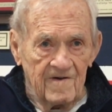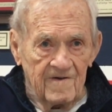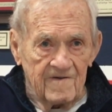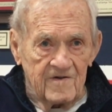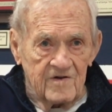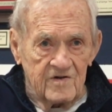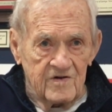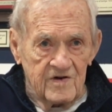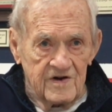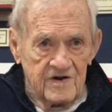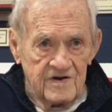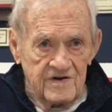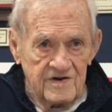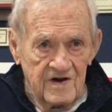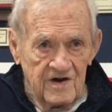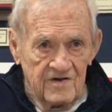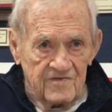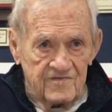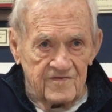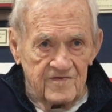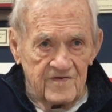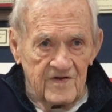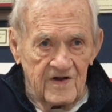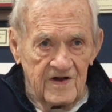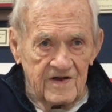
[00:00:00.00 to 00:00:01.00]
good enough,
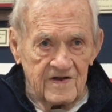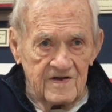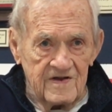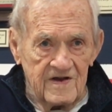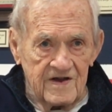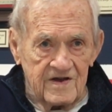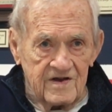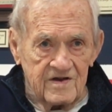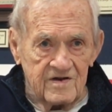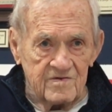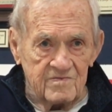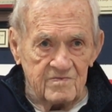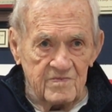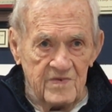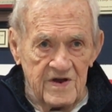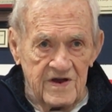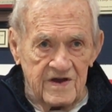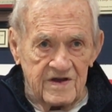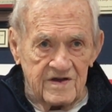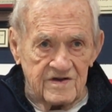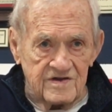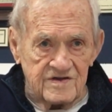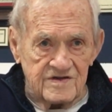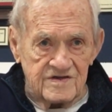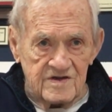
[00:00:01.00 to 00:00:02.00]
I could
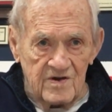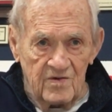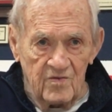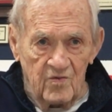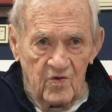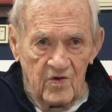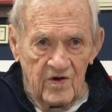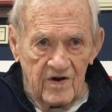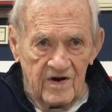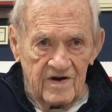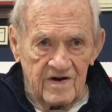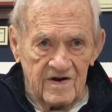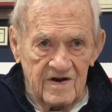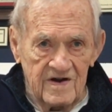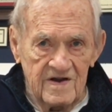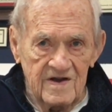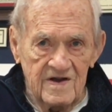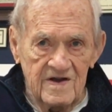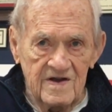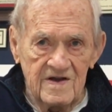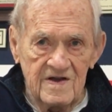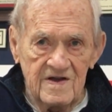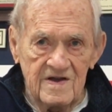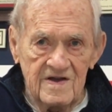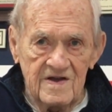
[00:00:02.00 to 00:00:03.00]
make it somewhere.
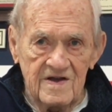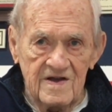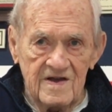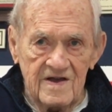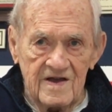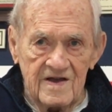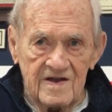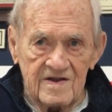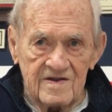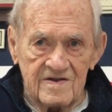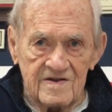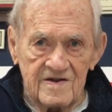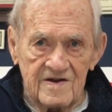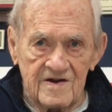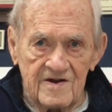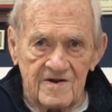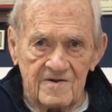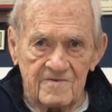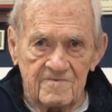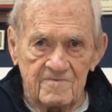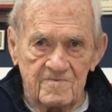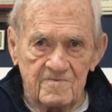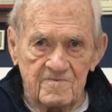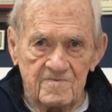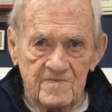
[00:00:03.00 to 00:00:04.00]
And
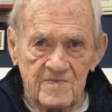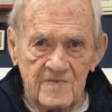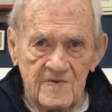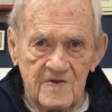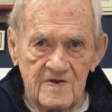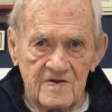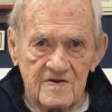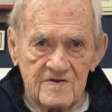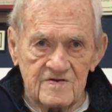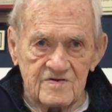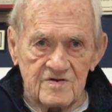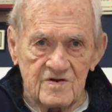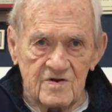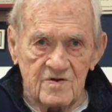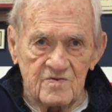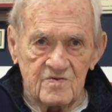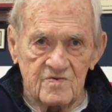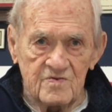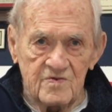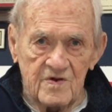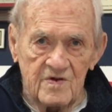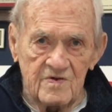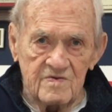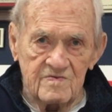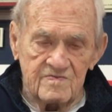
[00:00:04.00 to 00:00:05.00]
so
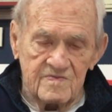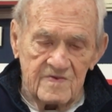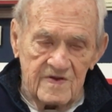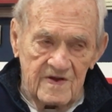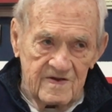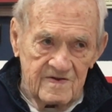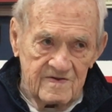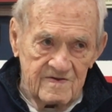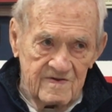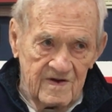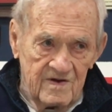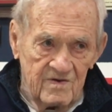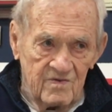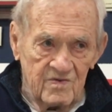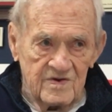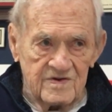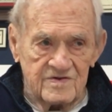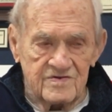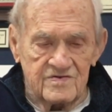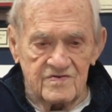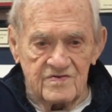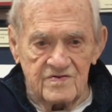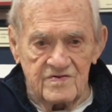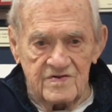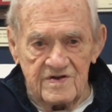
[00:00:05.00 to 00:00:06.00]
I went
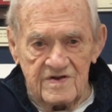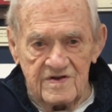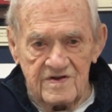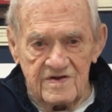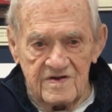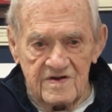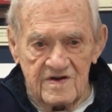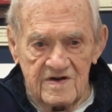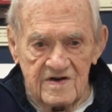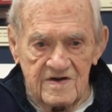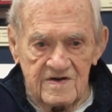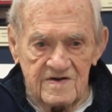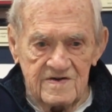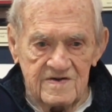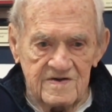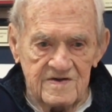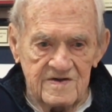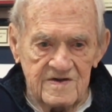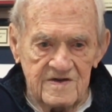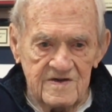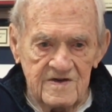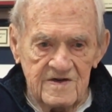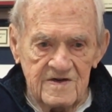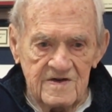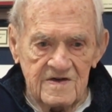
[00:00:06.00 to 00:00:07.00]
to the
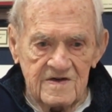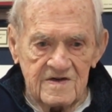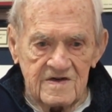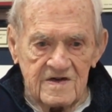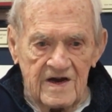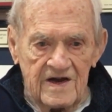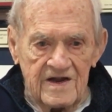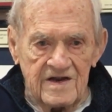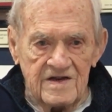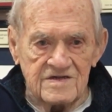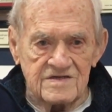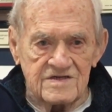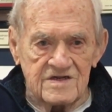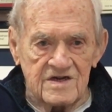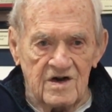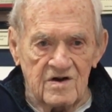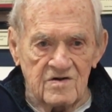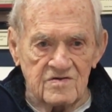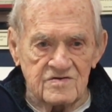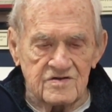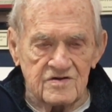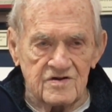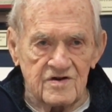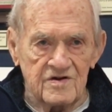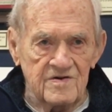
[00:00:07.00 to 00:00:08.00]
guidance
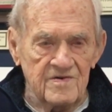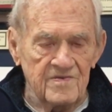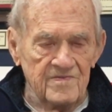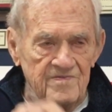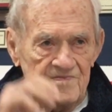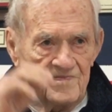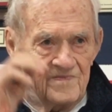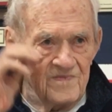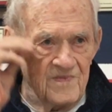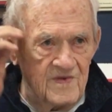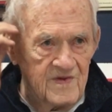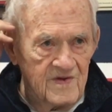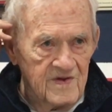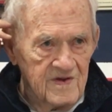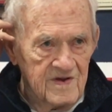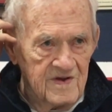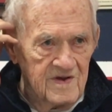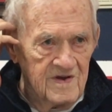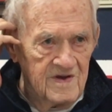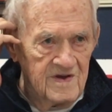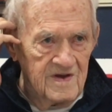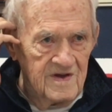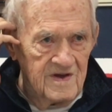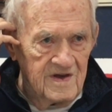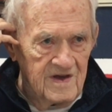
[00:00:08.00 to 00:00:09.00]
counselor,
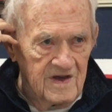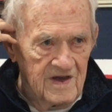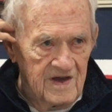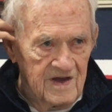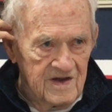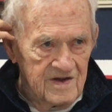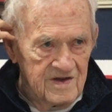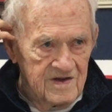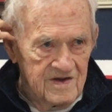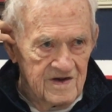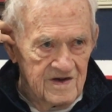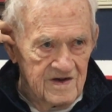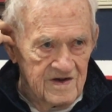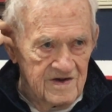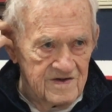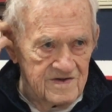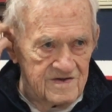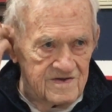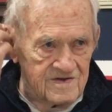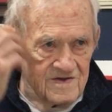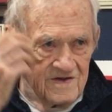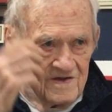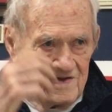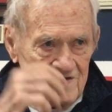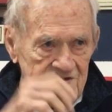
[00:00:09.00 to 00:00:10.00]
and
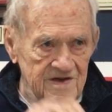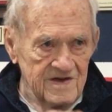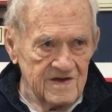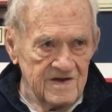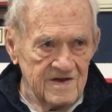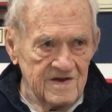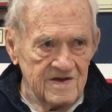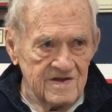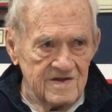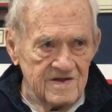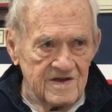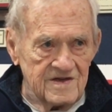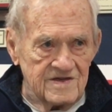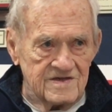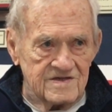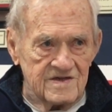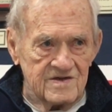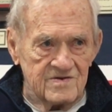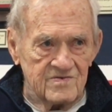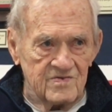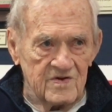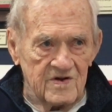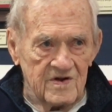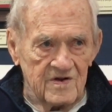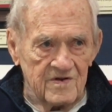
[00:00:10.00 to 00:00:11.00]
they
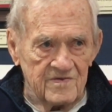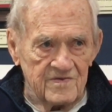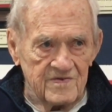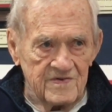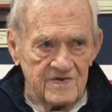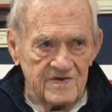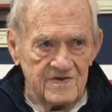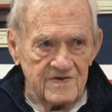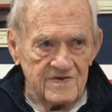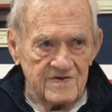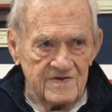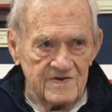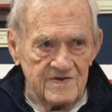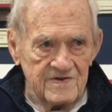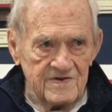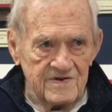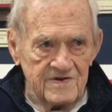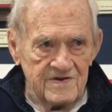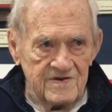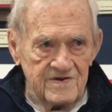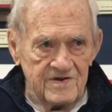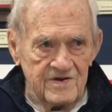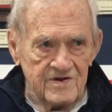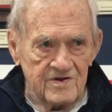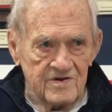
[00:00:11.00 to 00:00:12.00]
said, well,
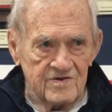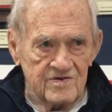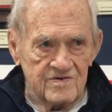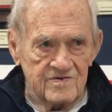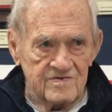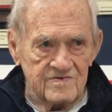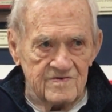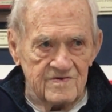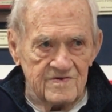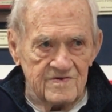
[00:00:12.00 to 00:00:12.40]
your